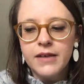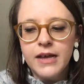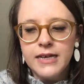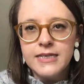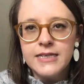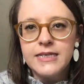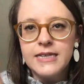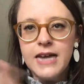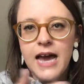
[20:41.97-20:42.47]

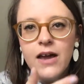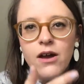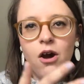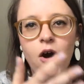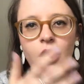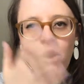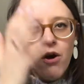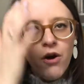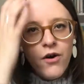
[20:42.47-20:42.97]
stack
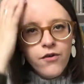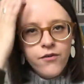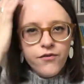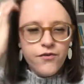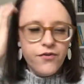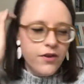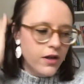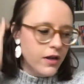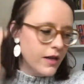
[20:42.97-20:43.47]
of
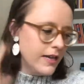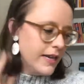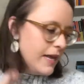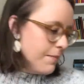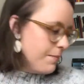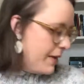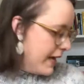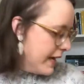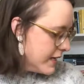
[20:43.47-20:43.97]

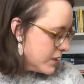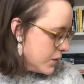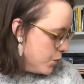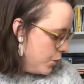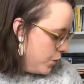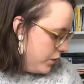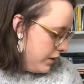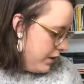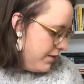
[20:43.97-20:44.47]
Knitpicks
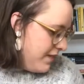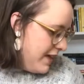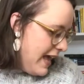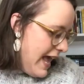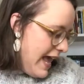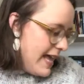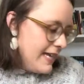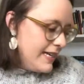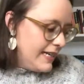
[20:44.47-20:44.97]
Wool of the
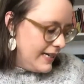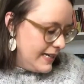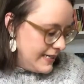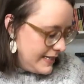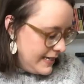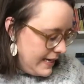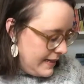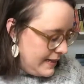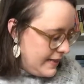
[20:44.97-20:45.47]
Andes
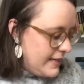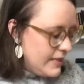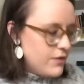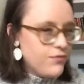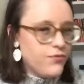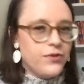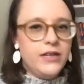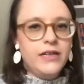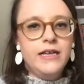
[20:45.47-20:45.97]
in this
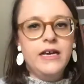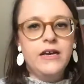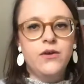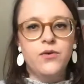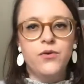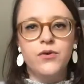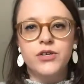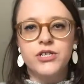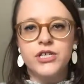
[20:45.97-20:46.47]
really
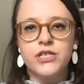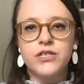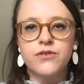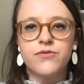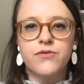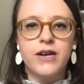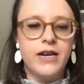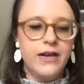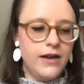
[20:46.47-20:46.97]
gorgeous
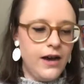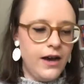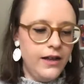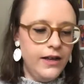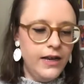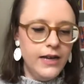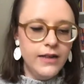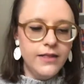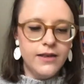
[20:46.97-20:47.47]
green
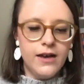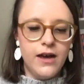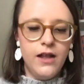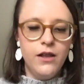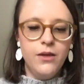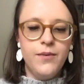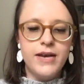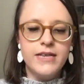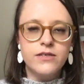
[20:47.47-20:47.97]
color. The
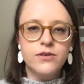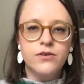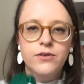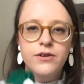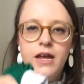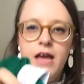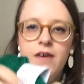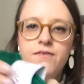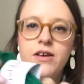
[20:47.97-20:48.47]
colorway is
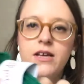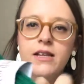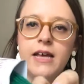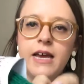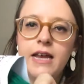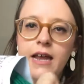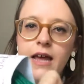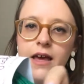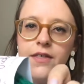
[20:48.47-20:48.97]
called
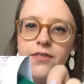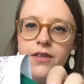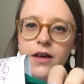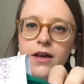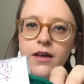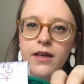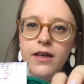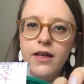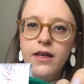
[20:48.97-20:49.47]
Everglade
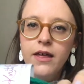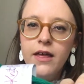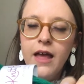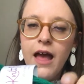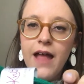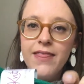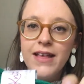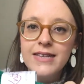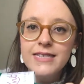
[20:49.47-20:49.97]
Heather,
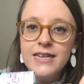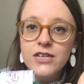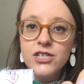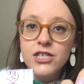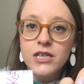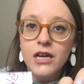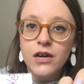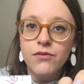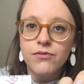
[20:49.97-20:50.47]
and that's
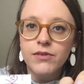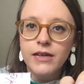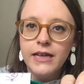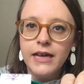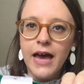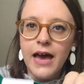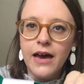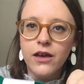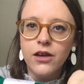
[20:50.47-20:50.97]
actually a really
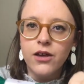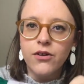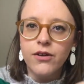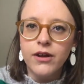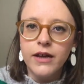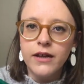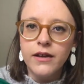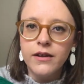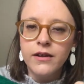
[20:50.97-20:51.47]

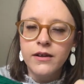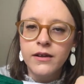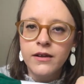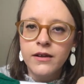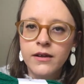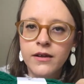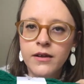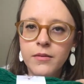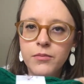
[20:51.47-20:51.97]
accurate
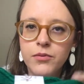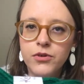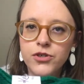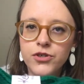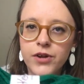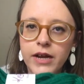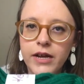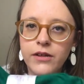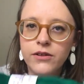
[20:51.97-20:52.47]

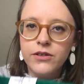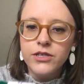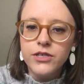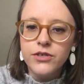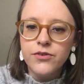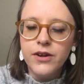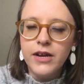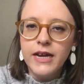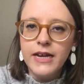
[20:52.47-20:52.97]
portrayal on
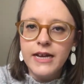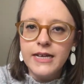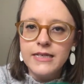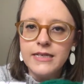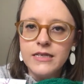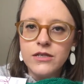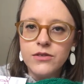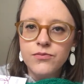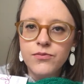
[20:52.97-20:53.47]
screen.
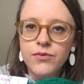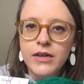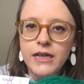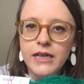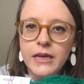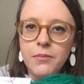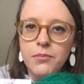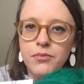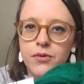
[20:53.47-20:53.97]
It's this
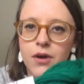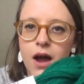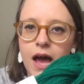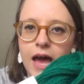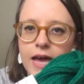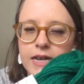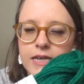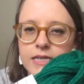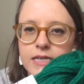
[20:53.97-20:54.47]
really
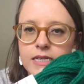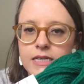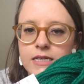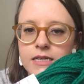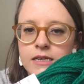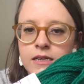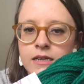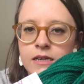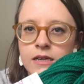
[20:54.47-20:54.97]
bright,